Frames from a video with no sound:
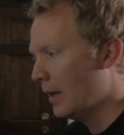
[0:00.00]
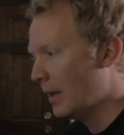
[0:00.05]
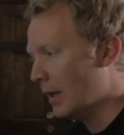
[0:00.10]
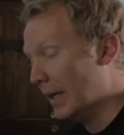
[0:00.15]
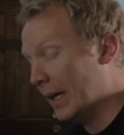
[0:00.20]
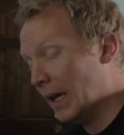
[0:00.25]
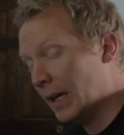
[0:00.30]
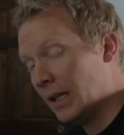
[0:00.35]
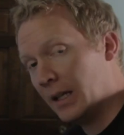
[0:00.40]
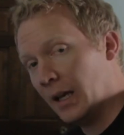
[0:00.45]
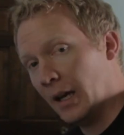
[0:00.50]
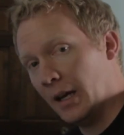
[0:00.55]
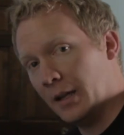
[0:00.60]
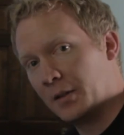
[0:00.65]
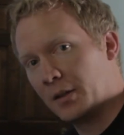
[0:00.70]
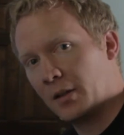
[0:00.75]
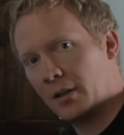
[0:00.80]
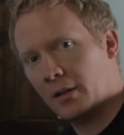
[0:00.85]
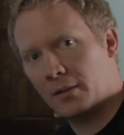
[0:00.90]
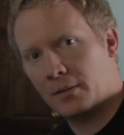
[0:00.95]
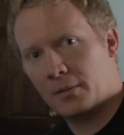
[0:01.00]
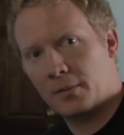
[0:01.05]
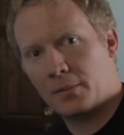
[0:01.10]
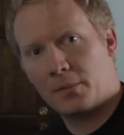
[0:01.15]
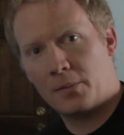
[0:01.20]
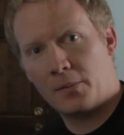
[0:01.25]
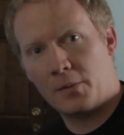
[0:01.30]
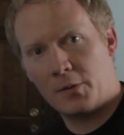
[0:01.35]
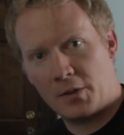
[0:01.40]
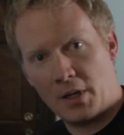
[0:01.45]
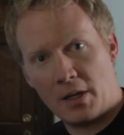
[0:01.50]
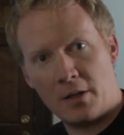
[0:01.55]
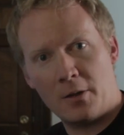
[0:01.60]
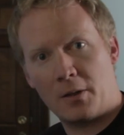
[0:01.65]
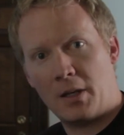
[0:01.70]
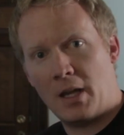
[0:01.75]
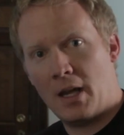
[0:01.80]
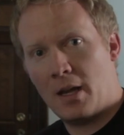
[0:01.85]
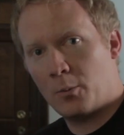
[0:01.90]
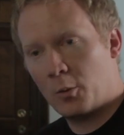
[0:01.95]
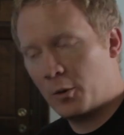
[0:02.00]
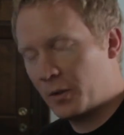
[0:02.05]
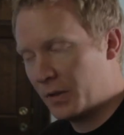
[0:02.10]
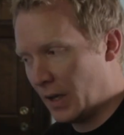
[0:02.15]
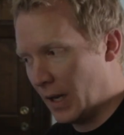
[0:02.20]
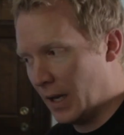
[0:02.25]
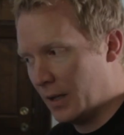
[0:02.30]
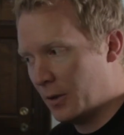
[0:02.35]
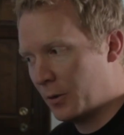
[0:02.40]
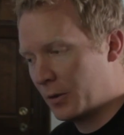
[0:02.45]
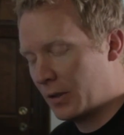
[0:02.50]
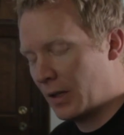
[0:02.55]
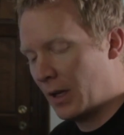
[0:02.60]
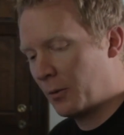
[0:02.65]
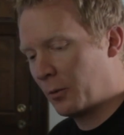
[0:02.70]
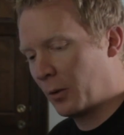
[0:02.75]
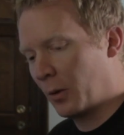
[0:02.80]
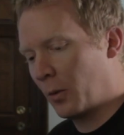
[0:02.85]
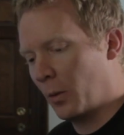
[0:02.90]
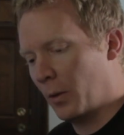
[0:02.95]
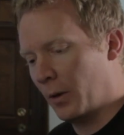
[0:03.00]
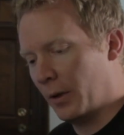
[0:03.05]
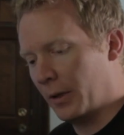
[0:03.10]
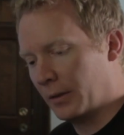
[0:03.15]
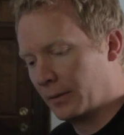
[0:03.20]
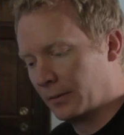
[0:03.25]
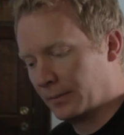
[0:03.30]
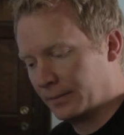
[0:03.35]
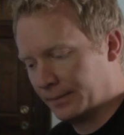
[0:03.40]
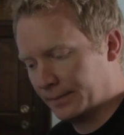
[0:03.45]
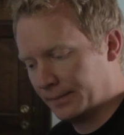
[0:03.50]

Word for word: In any case, set your cameras and your sound recording